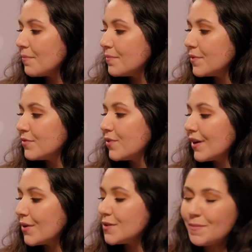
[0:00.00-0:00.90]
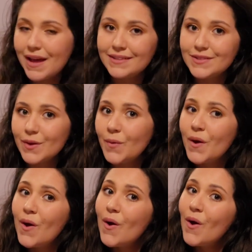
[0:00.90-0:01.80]
before it goes bad. So
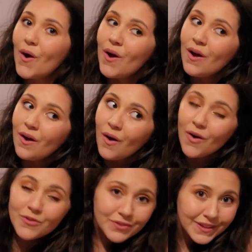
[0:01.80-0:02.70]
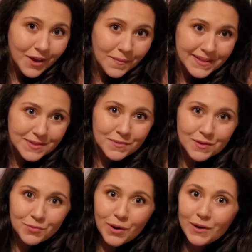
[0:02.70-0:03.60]
hopefully I'll make some
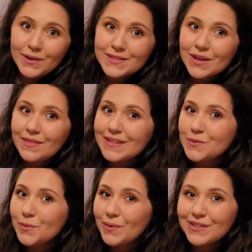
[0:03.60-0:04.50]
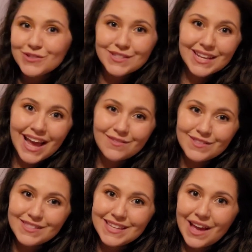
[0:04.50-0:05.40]
good progress on this. We're really just going to have to
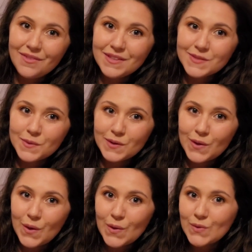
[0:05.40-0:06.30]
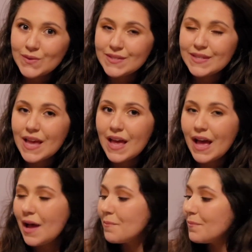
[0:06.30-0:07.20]
see how this one goes.
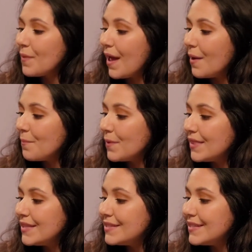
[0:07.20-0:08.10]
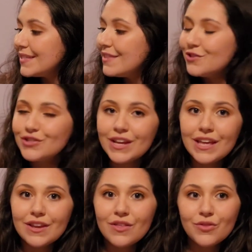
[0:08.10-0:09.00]
But this is in the
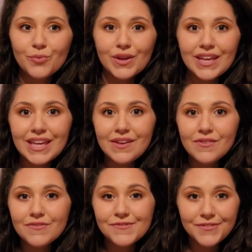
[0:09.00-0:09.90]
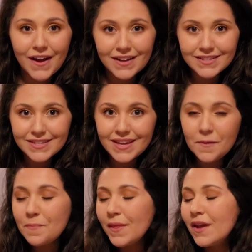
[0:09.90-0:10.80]
shade 3 Foxy,
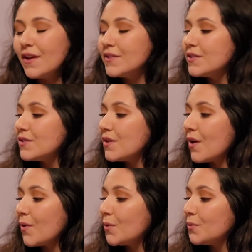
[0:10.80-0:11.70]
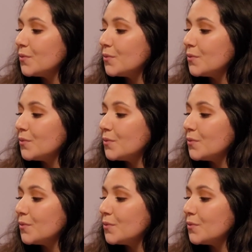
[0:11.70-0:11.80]
so